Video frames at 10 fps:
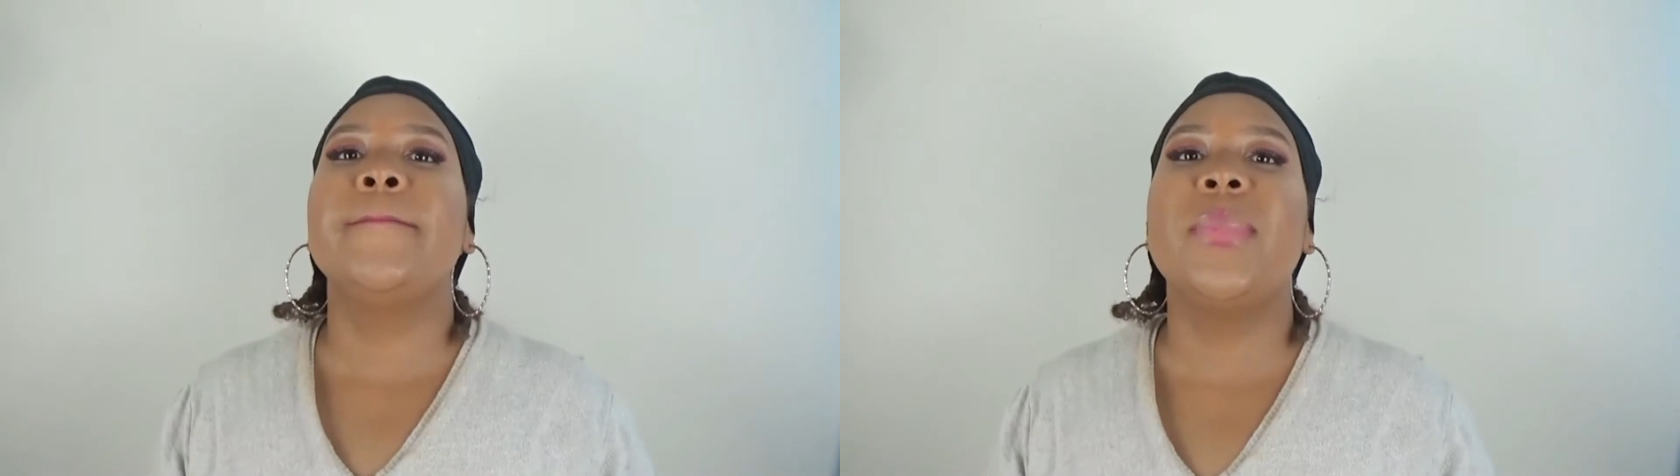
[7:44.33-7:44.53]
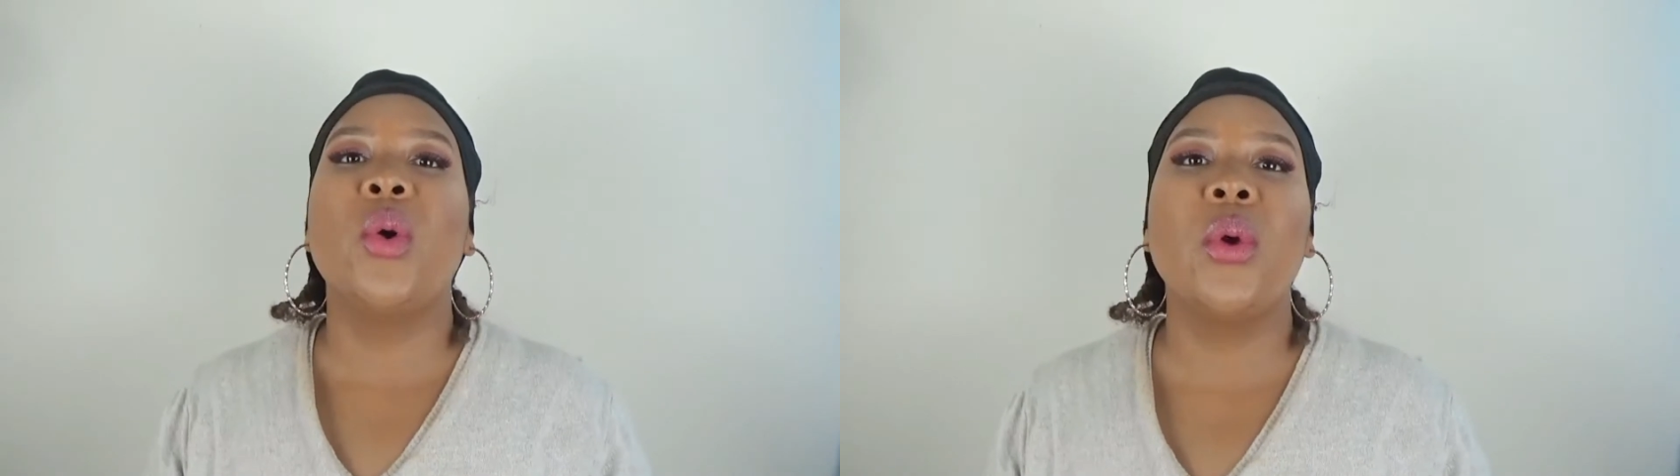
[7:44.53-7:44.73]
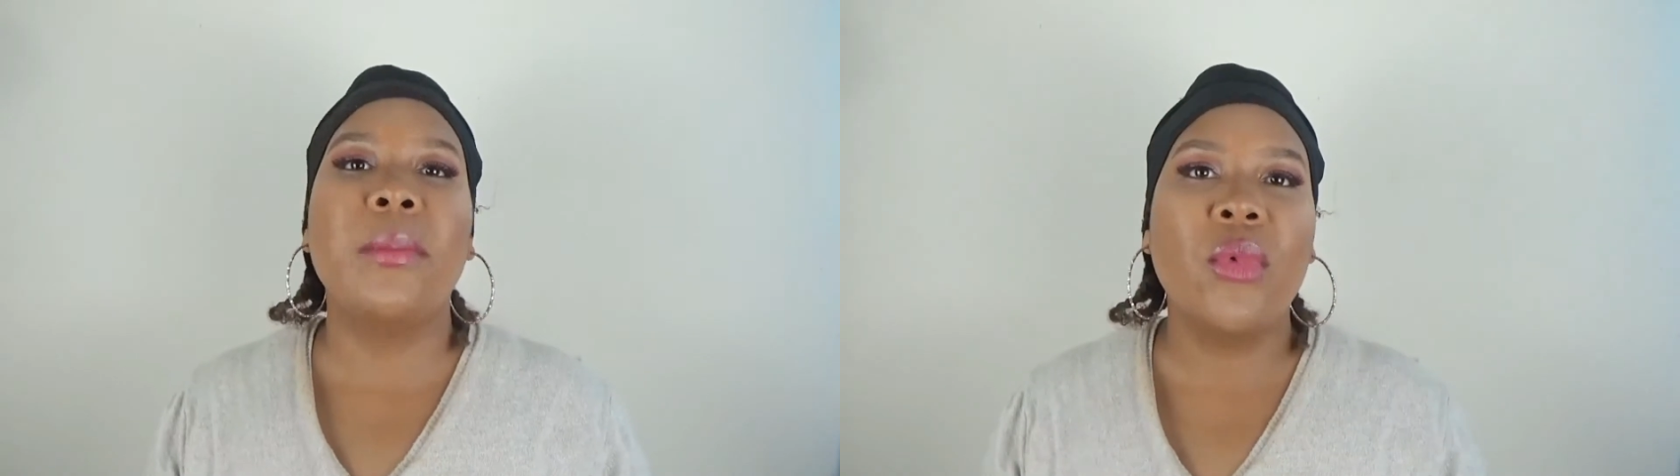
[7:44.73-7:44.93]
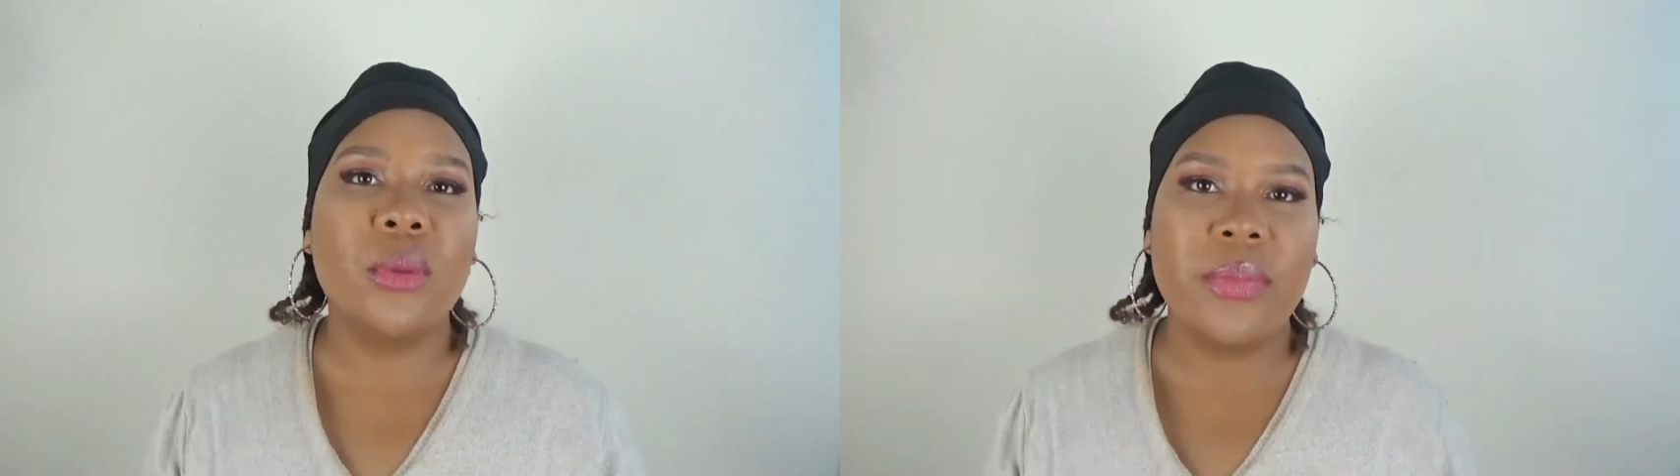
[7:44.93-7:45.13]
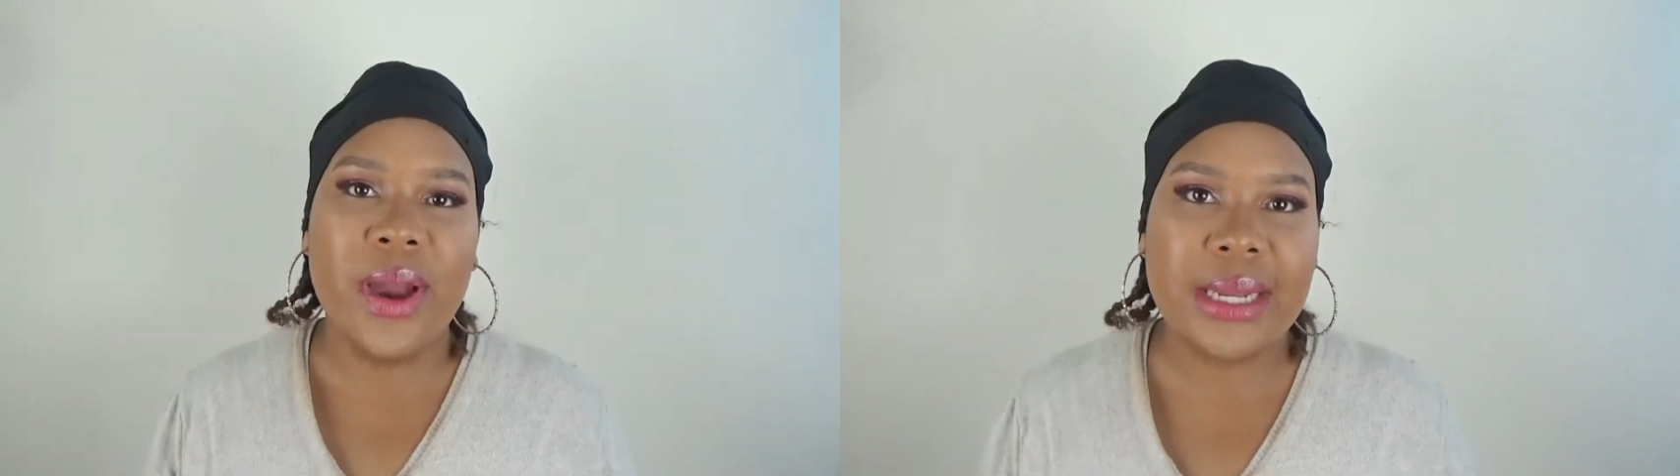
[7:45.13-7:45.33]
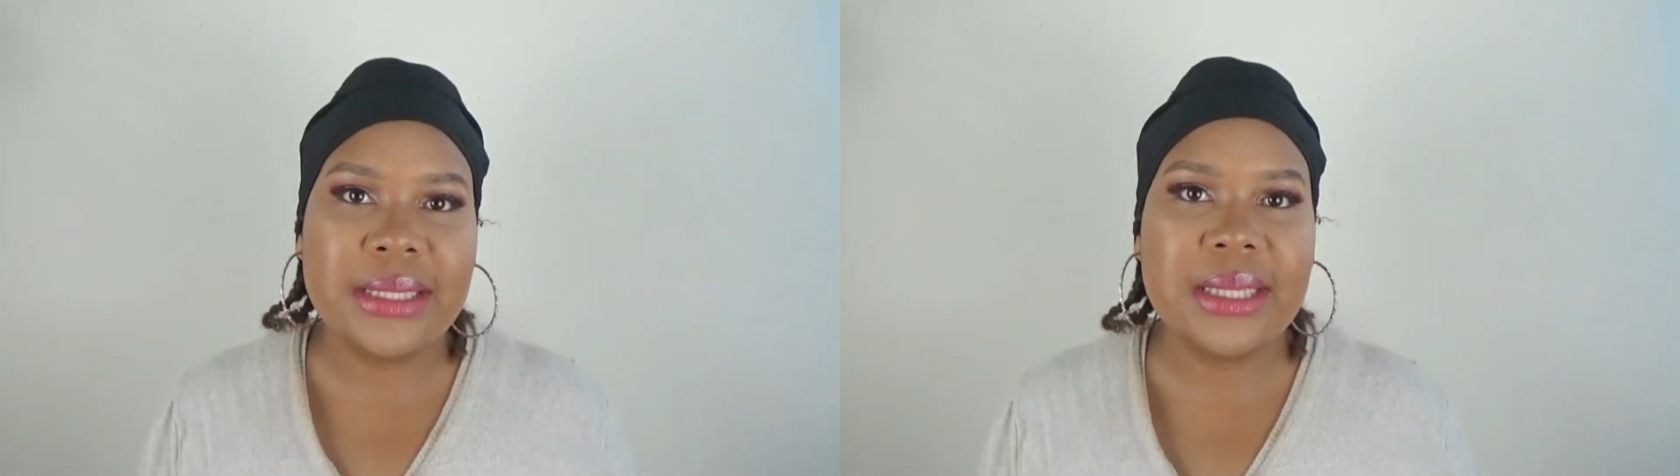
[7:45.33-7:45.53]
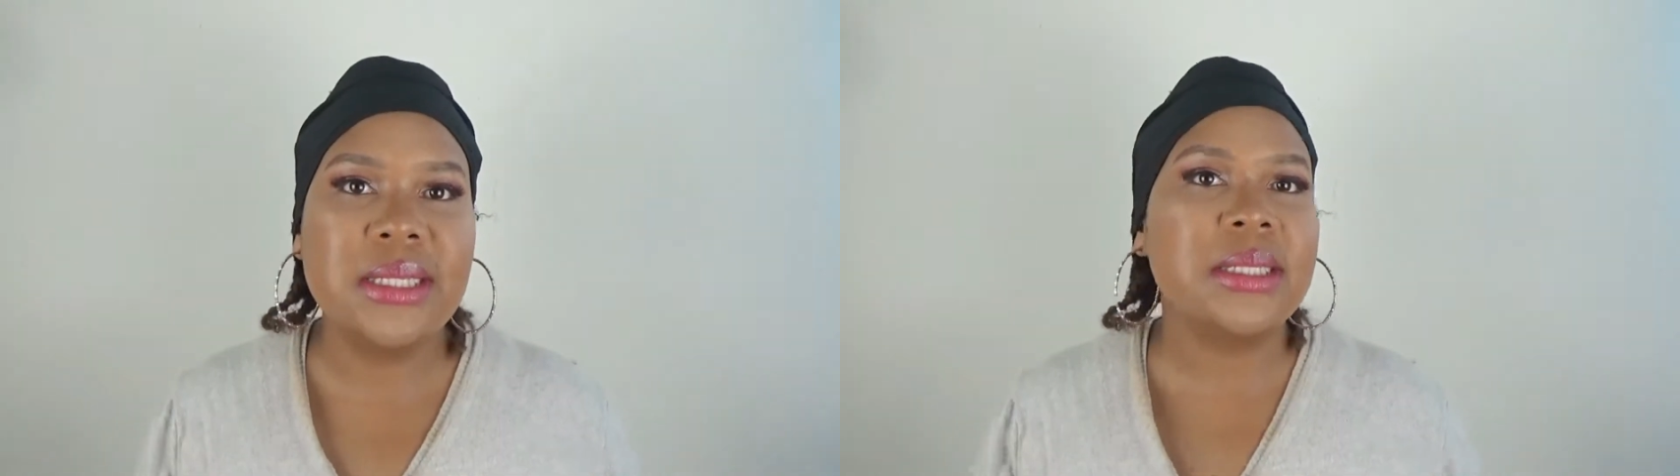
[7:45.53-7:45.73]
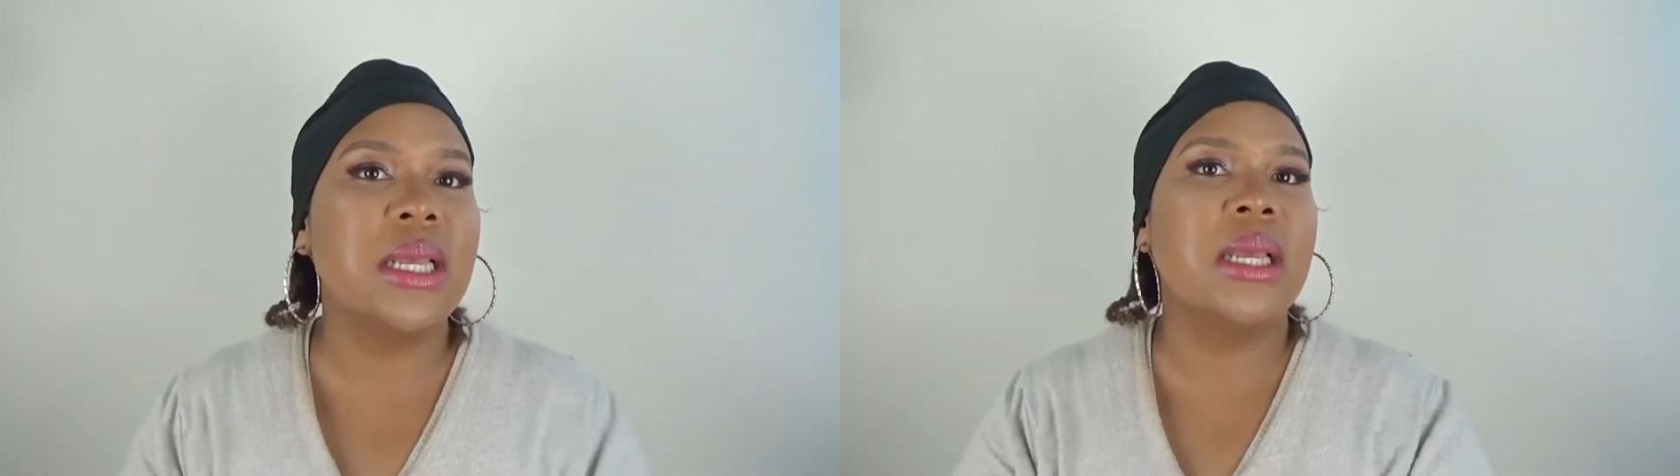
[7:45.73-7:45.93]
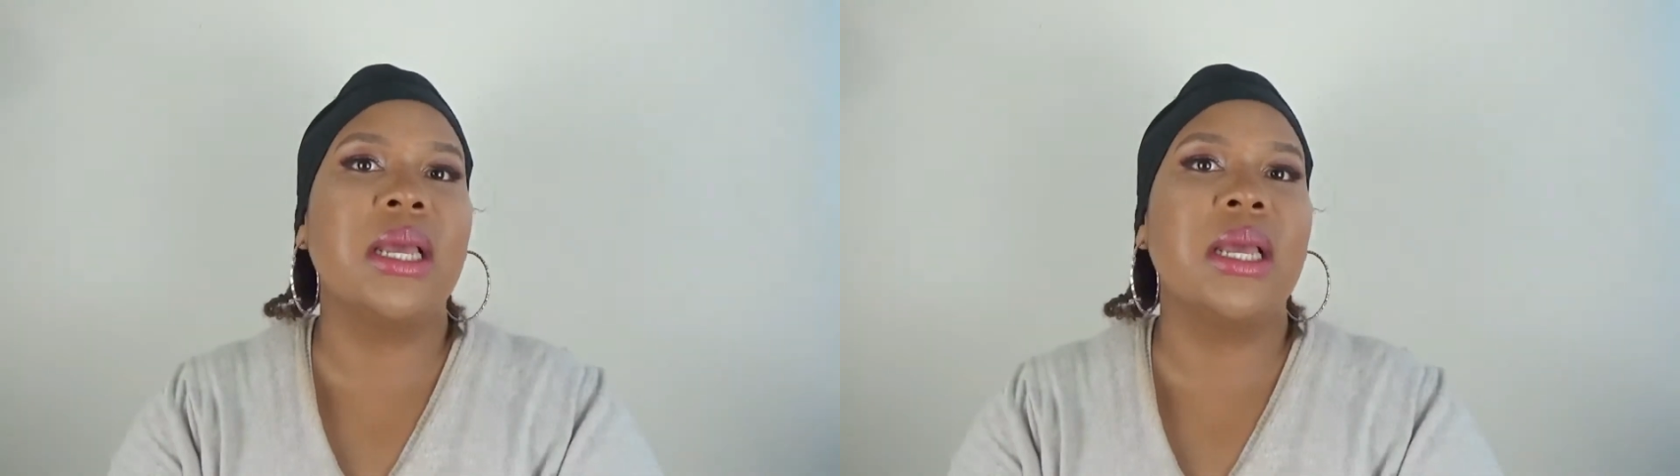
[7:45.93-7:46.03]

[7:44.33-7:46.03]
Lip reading: but with more practice